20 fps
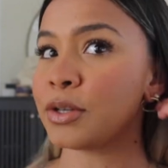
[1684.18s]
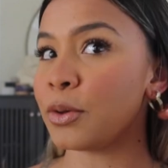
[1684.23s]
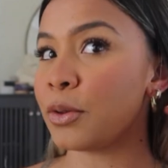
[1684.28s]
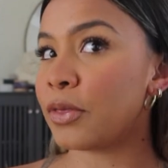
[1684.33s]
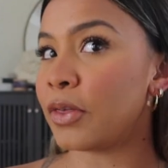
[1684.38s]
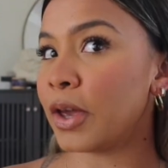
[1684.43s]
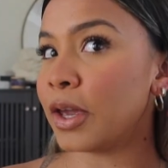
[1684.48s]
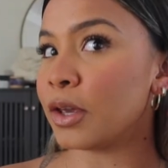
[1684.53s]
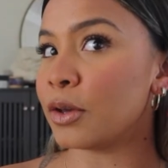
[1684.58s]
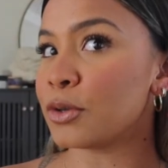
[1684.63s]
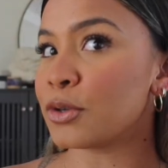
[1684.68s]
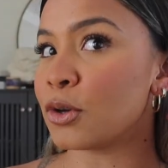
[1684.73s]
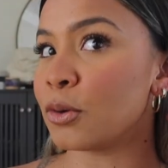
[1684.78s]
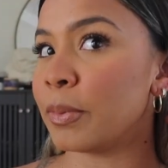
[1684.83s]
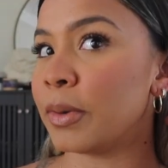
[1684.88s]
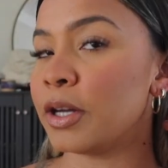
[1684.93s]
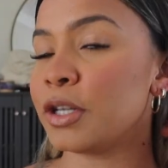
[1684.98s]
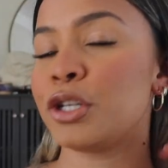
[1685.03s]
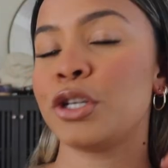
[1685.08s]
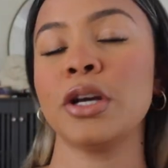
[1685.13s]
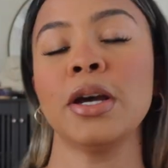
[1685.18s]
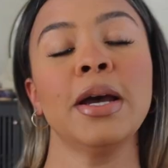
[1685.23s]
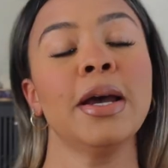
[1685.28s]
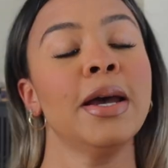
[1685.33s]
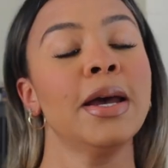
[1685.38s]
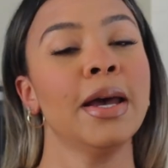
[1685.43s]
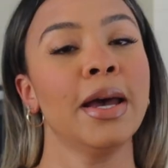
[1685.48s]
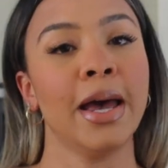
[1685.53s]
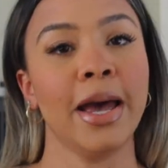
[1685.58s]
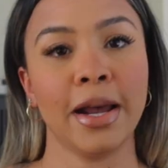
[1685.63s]
So thank you so much,
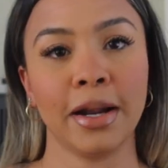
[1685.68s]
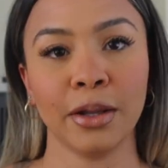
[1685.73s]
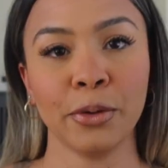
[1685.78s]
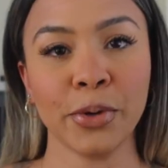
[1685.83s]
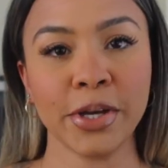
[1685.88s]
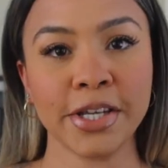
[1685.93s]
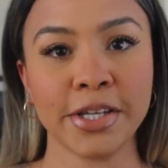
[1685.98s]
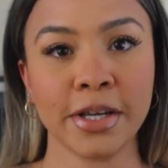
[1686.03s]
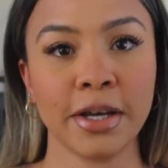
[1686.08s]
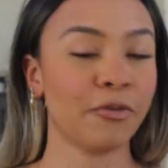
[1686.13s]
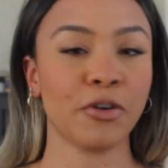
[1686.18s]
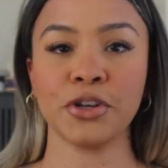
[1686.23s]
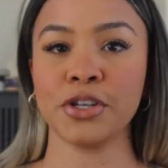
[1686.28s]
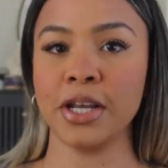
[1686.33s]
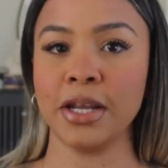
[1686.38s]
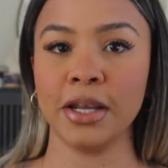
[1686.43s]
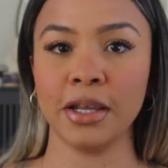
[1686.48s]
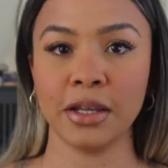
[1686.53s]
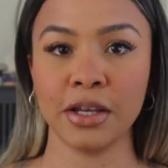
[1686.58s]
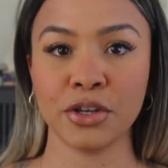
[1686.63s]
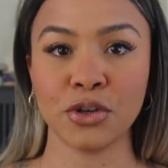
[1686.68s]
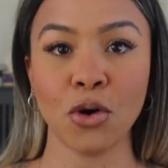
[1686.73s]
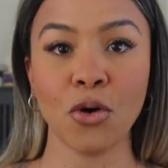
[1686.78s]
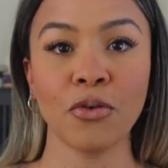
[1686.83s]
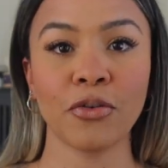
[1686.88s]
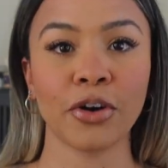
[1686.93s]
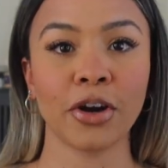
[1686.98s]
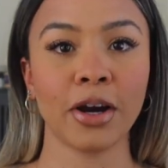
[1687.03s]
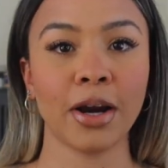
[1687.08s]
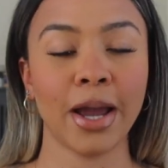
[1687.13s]
Ana Luisa, for sending these
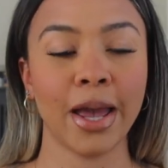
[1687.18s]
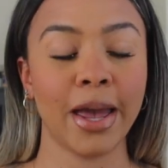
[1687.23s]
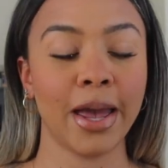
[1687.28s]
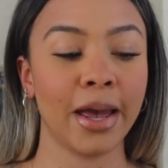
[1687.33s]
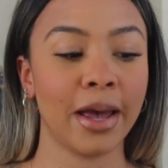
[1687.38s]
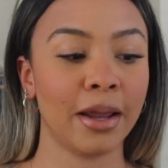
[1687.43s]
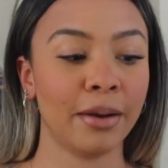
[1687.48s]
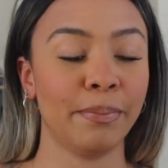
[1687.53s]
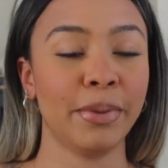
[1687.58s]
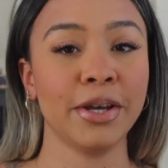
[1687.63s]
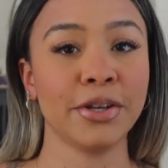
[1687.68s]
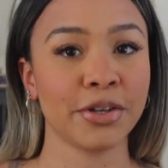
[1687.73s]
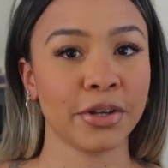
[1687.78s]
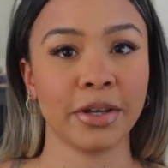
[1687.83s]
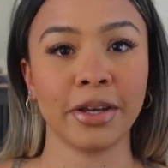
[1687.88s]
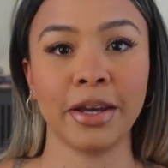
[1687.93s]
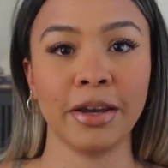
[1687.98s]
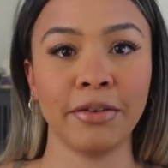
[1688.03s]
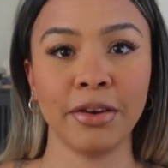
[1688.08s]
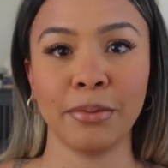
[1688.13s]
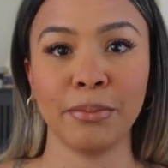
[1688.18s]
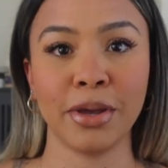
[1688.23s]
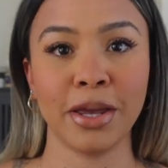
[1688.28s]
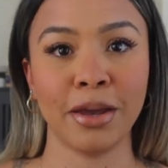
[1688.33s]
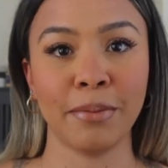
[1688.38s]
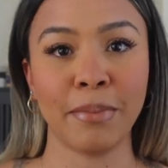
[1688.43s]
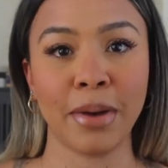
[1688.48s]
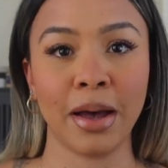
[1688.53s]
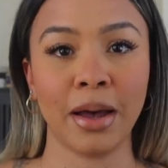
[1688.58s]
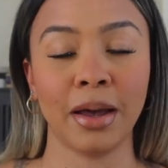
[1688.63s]
over and basically giving
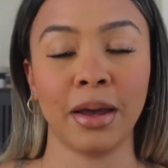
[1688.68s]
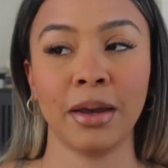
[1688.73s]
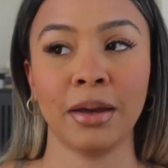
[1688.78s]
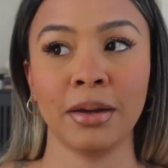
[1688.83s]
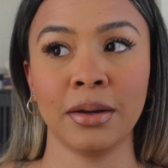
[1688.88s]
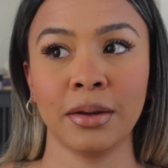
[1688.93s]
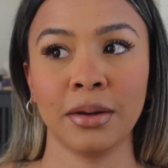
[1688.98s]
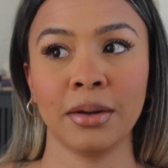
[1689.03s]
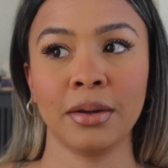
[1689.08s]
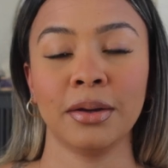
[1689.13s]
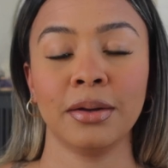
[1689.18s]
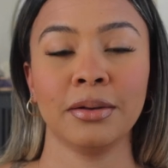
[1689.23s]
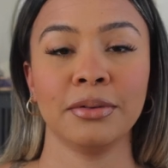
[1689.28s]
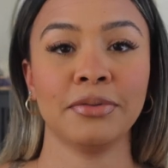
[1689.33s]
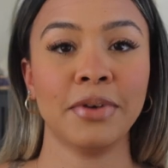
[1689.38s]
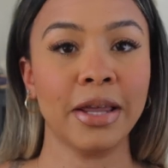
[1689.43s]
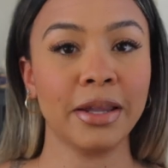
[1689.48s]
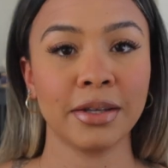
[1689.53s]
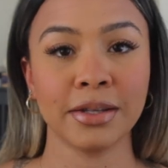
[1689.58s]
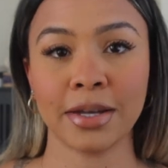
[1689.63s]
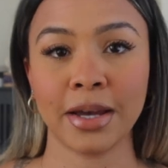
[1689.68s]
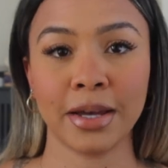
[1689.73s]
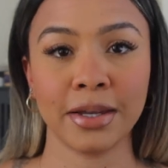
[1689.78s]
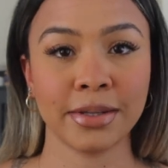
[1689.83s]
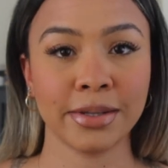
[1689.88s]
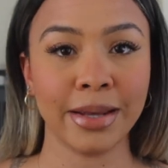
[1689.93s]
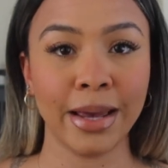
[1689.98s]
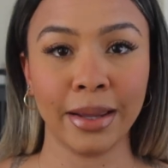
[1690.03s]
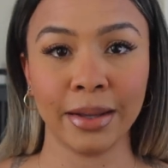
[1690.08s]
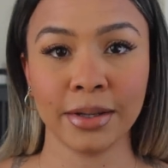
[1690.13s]
me my
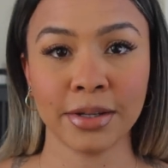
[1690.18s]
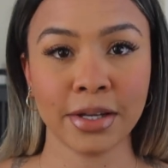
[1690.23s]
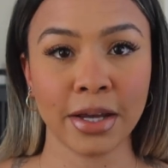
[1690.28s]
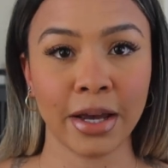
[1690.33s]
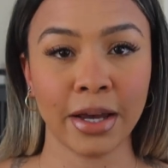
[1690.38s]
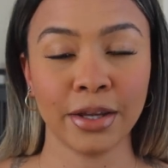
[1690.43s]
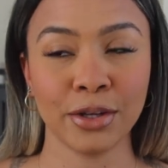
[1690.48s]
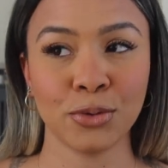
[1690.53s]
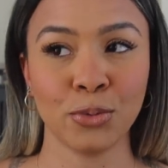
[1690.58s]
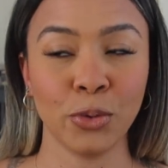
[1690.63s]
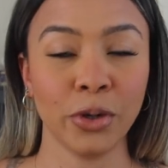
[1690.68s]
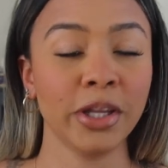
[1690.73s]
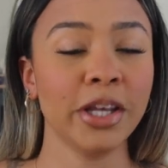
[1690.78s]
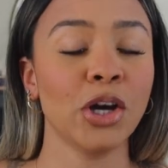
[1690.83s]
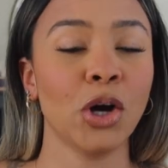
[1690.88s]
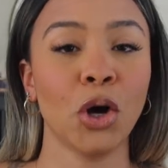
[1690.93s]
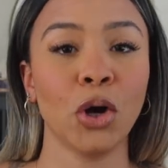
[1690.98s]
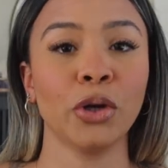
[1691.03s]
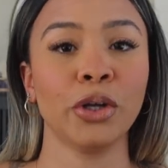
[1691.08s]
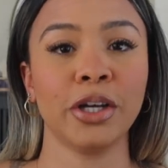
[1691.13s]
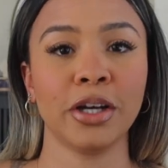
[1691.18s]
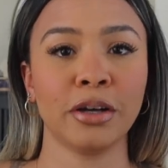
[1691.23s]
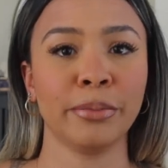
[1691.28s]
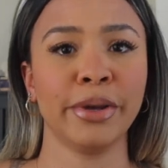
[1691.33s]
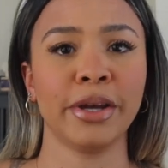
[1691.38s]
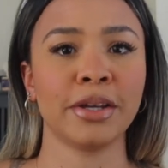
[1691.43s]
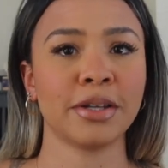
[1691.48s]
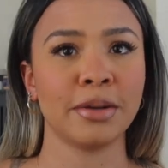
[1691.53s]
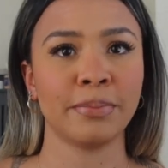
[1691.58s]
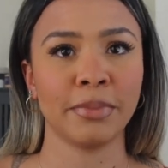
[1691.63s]
Valentine's, Galentine's, really all year
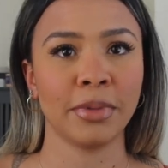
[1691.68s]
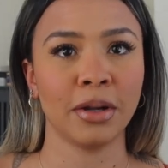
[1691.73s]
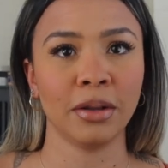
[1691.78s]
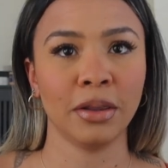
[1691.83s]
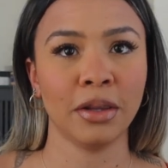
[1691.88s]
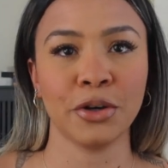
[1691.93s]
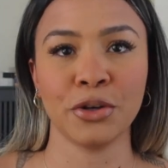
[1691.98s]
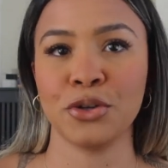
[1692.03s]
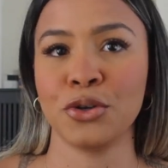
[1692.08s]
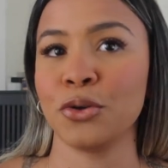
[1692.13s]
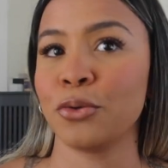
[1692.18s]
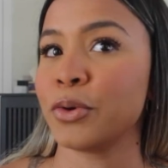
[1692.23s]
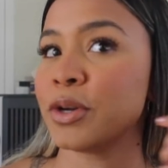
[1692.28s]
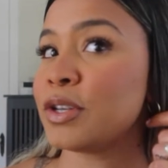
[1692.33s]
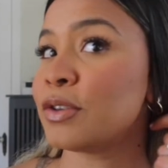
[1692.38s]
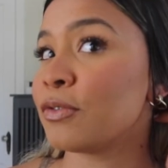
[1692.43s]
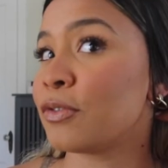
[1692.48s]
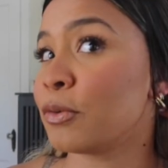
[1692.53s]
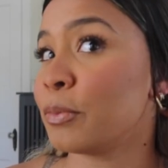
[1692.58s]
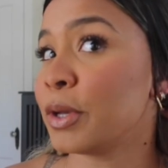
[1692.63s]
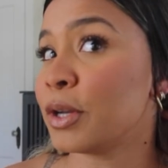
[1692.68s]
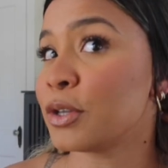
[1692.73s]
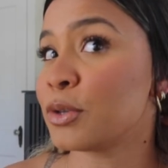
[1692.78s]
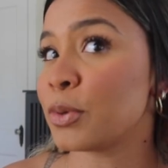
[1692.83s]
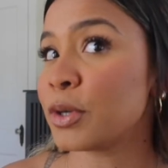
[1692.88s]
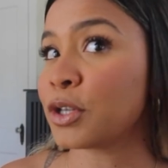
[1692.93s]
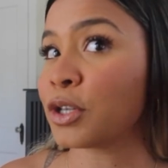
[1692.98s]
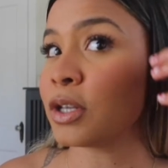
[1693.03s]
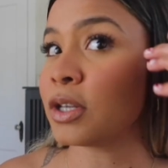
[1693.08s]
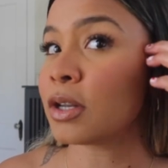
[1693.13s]
because there's no reason for me to
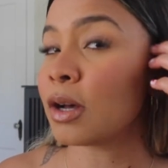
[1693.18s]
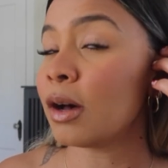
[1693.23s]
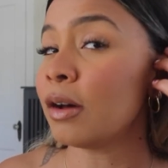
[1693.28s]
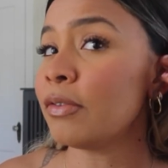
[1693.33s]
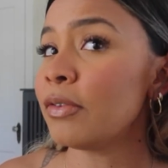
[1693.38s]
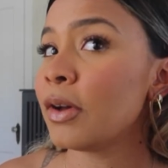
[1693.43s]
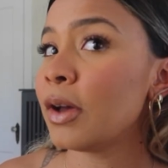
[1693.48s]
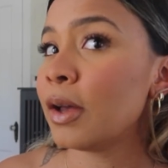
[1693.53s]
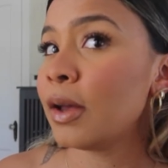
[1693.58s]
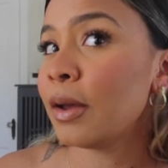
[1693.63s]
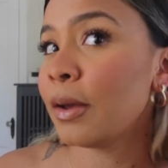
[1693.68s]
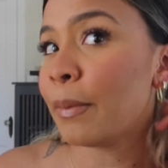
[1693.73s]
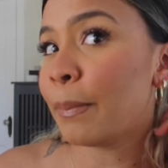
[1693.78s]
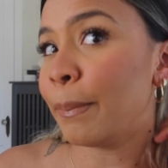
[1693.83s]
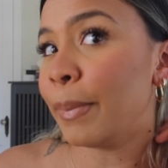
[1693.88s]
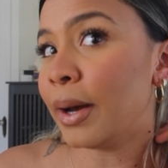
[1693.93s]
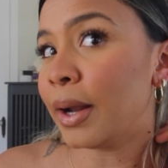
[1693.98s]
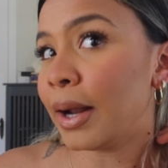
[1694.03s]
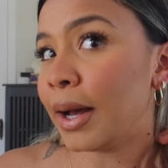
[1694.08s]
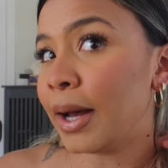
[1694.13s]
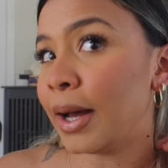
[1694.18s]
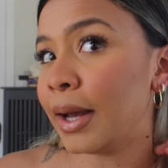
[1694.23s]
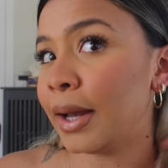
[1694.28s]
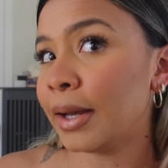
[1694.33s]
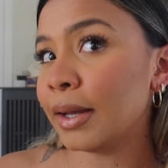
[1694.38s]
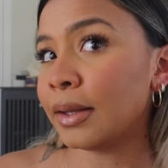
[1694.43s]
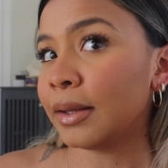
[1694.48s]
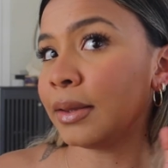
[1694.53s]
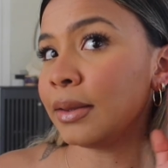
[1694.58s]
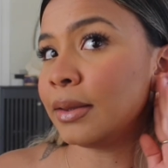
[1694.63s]
switch these off. But
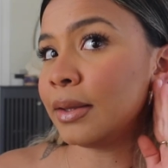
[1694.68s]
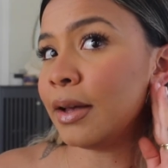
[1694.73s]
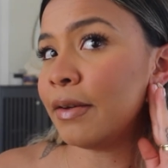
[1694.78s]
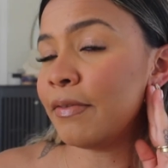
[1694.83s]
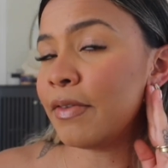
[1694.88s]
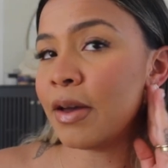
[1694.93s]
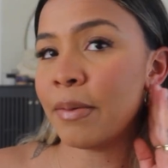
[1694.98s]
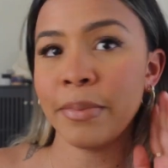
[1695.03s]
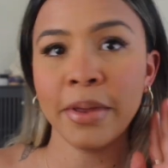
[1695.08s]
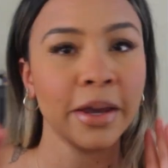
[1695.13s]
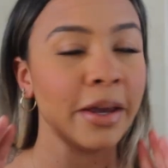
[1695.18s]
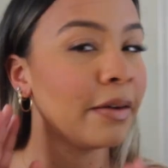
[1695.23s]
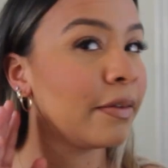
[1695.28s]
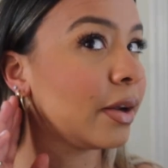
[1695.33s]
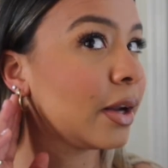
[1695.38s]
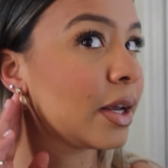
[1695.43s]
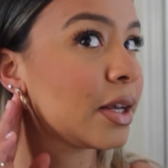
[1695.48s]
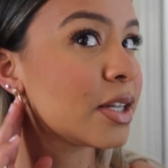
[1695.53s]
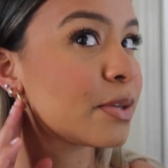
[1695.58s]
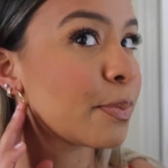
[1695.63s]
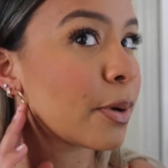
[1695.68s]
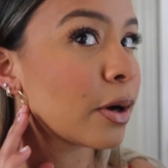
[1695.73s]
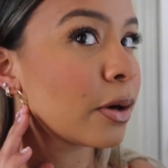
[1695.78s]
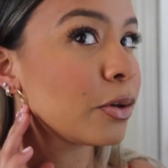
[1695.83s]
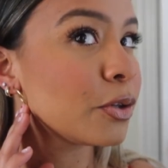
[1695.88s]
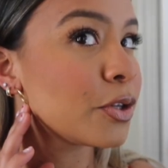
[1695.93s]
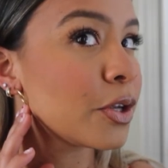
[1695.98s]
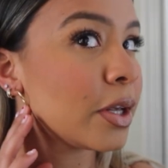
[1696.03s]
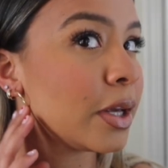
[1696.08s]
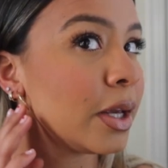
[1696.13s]
I love them. They give a nice
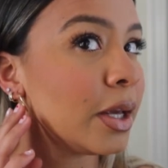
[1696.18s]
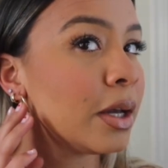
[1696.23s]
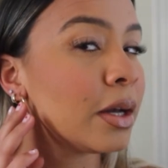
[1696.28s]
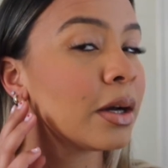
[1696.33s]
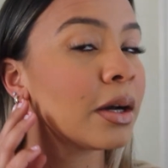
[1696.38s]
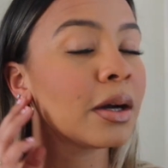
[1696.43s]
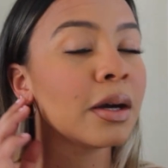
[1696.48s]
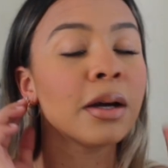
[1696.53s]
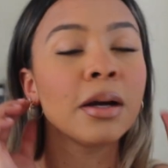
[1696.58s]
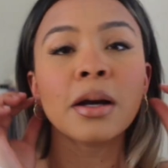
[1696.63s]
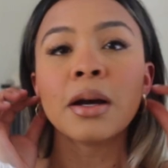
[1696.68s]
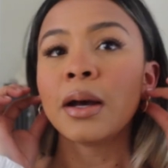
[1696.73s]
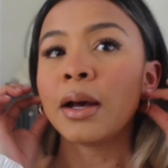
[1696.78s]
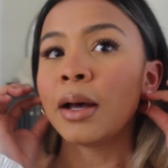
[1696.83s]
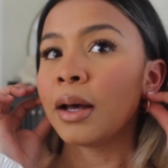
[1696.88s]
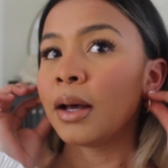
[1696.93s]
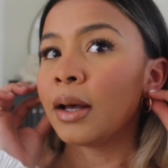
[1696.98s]
sparkle to the ear.